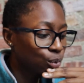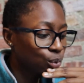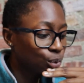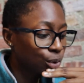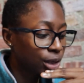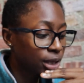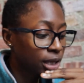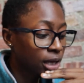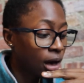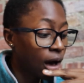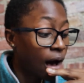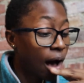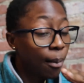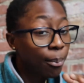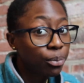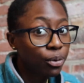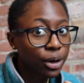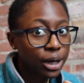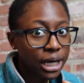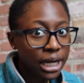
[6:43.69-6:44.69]
really
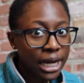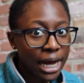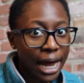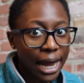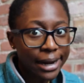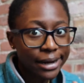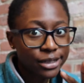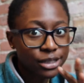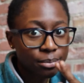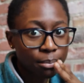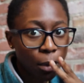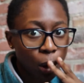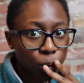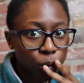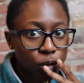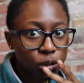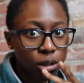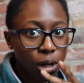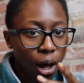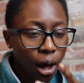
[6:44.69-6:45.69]
operating at its
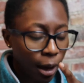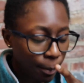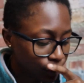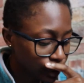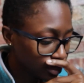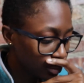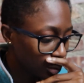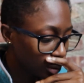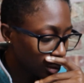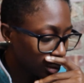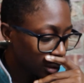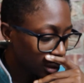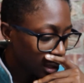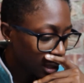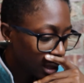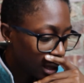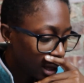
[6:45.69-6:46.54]
most optimal,